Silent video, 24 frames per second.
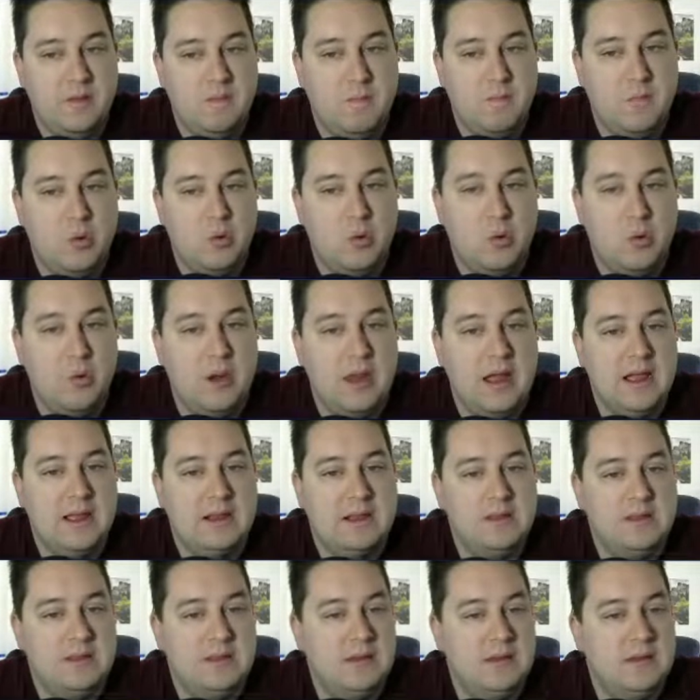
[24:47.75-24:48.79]

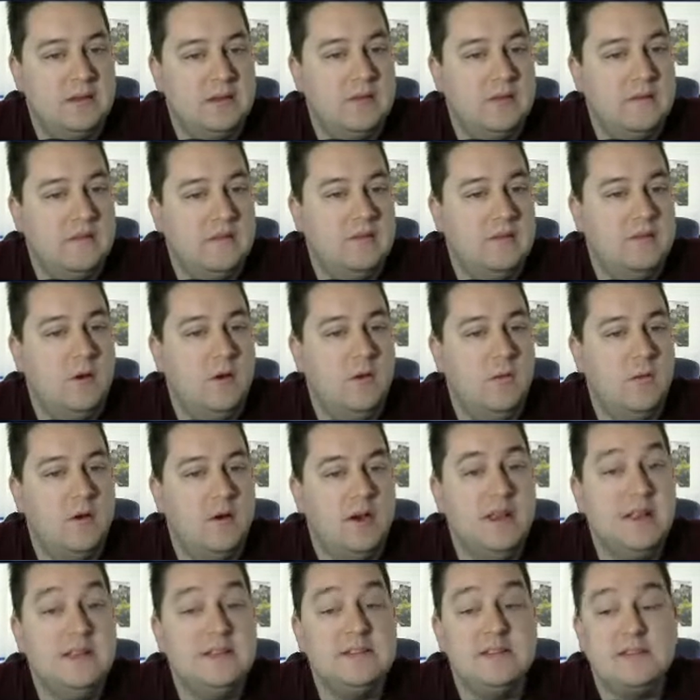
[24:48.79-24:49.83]
practice. So we're in